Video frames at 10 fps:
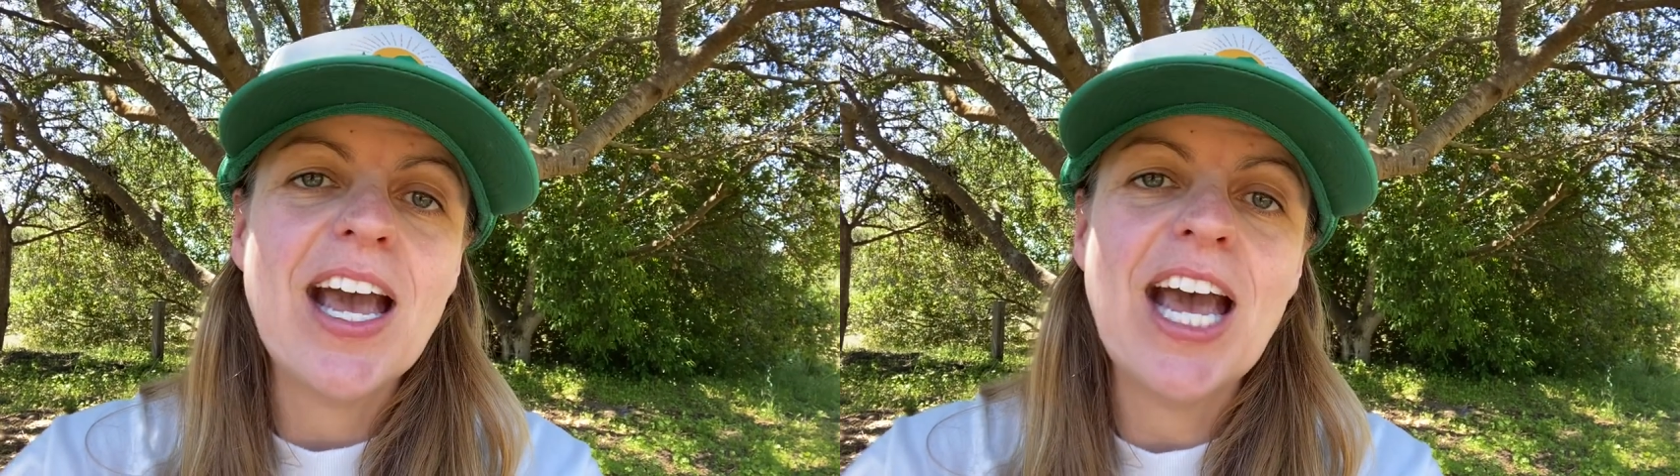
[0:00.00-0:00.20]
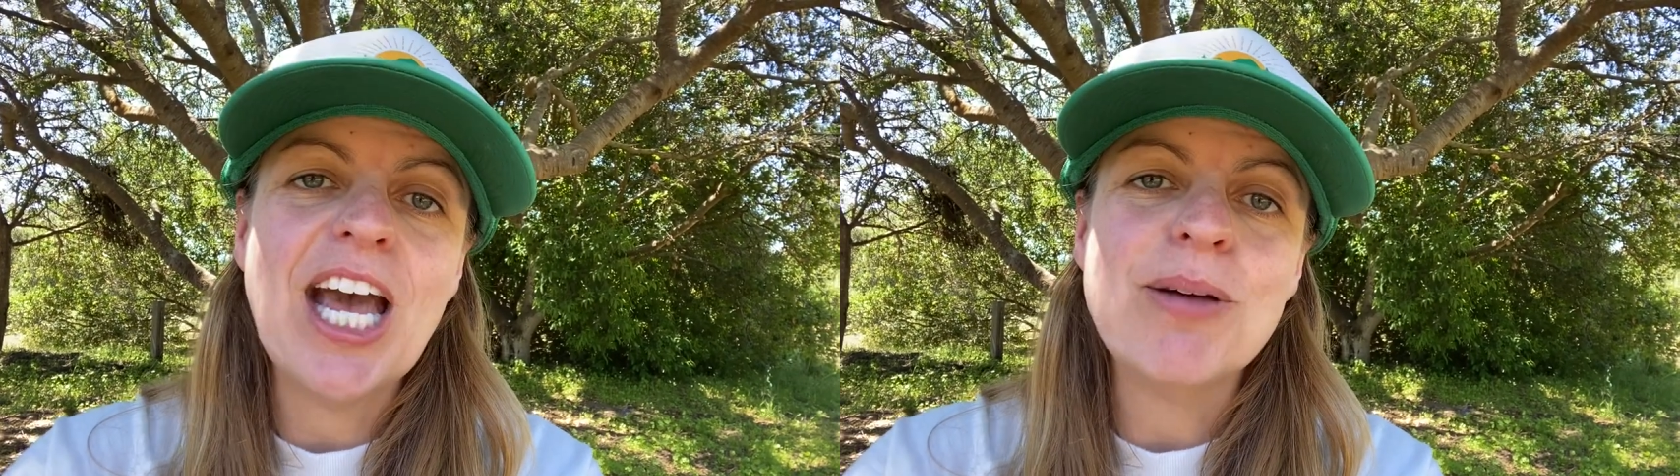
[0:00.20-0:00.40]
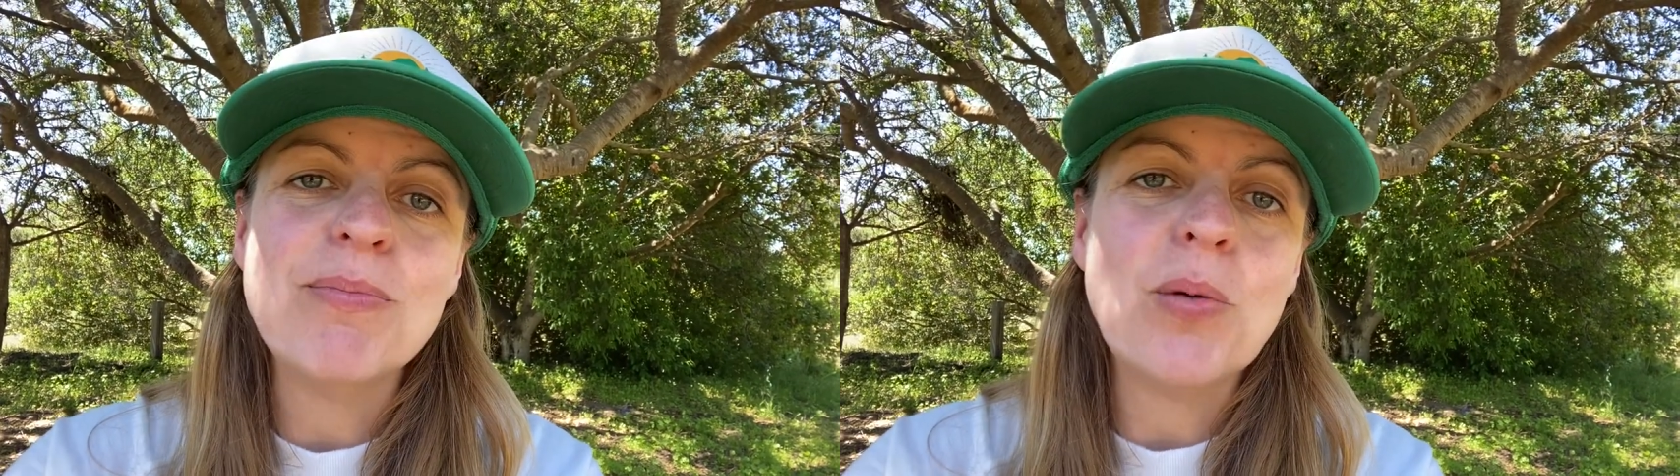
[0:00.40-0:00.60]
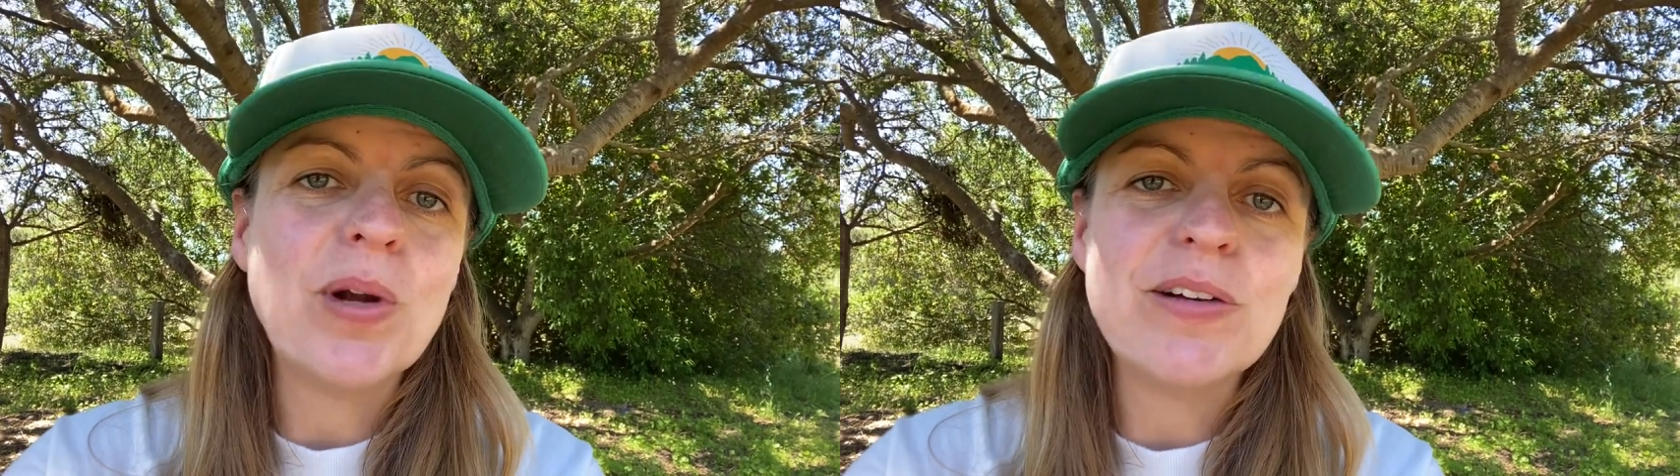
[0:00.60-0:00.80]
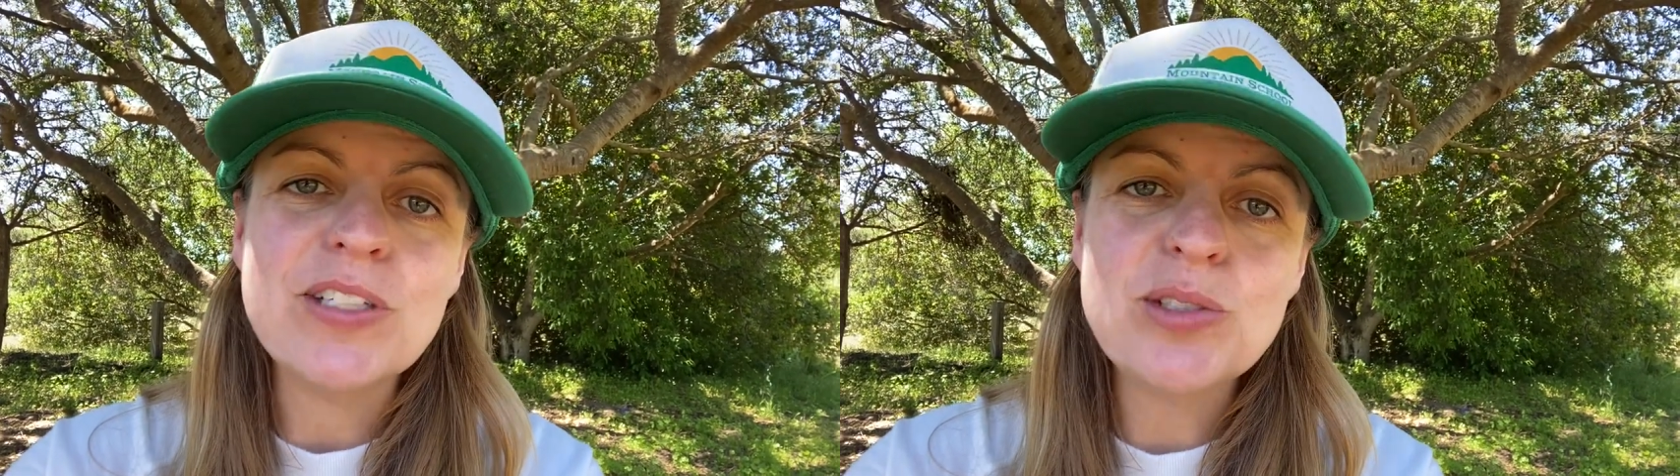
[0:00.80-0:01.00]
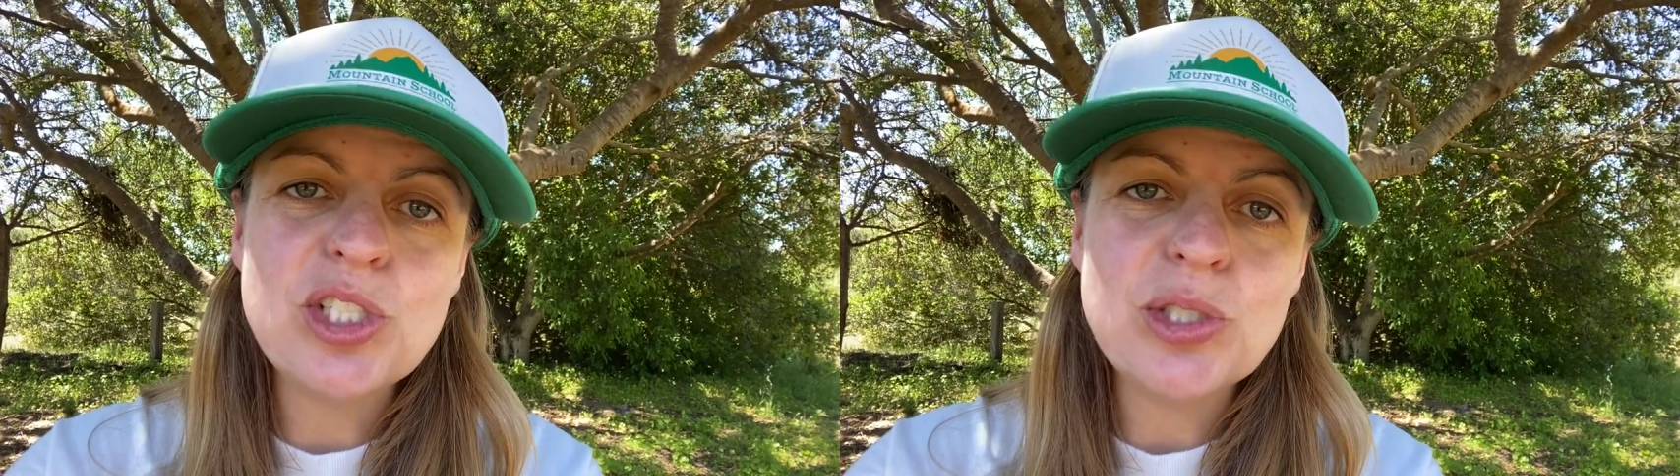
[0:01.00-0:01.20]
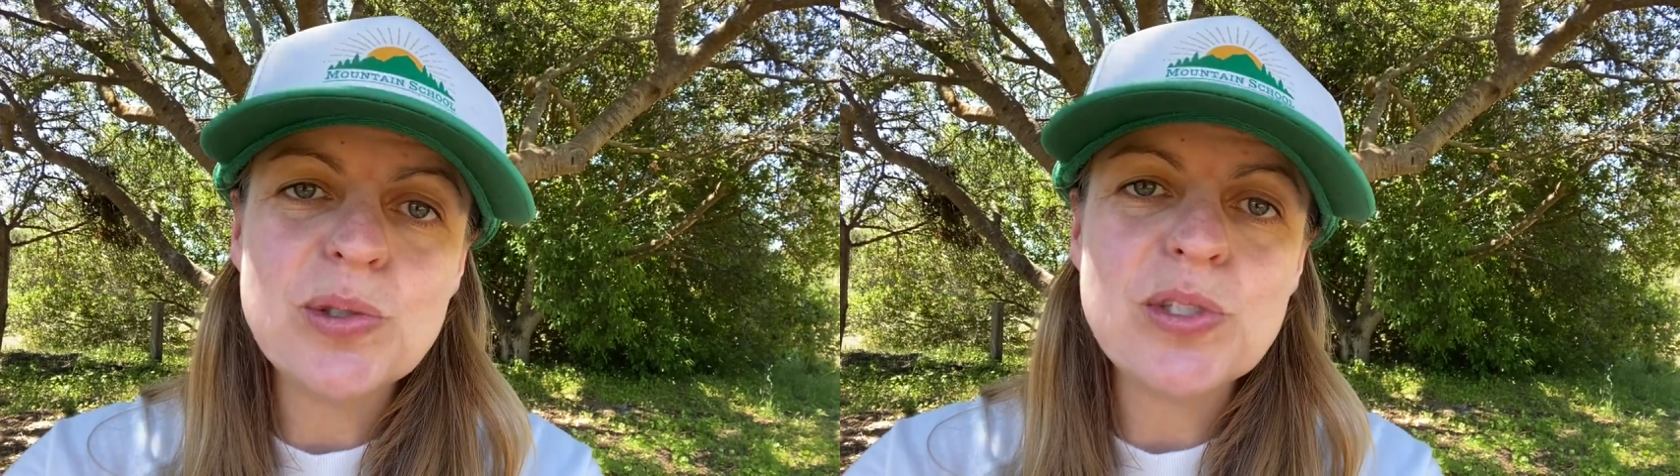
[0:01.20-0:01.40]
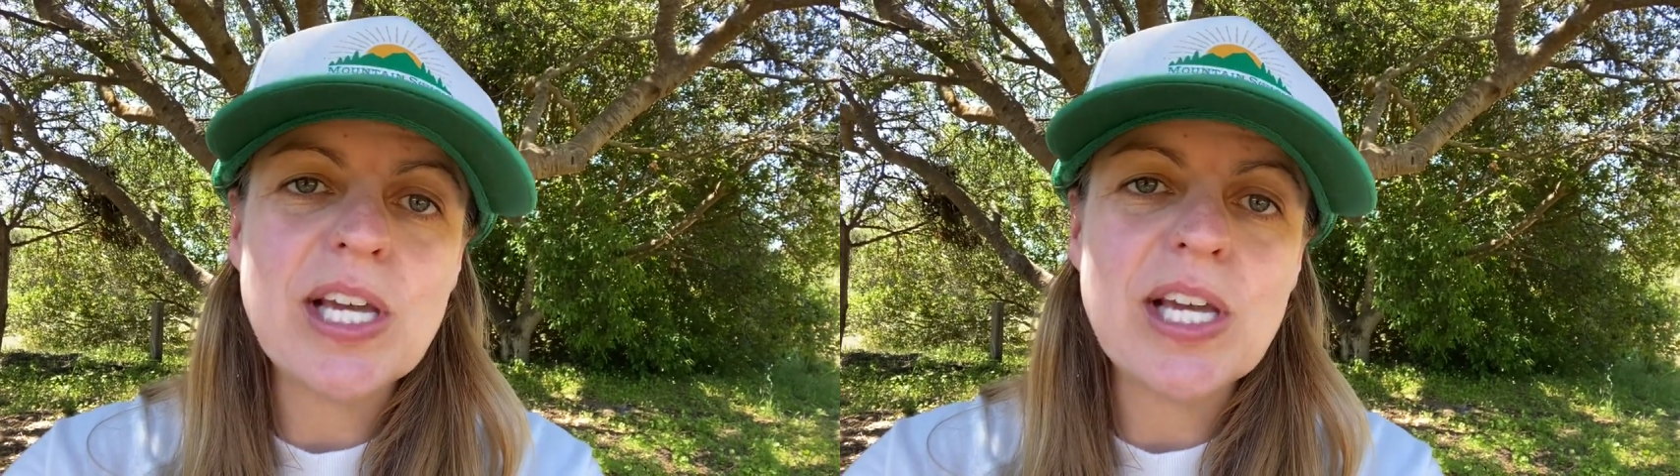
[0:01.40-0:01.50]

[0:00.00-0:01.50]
Um, whatever you choose,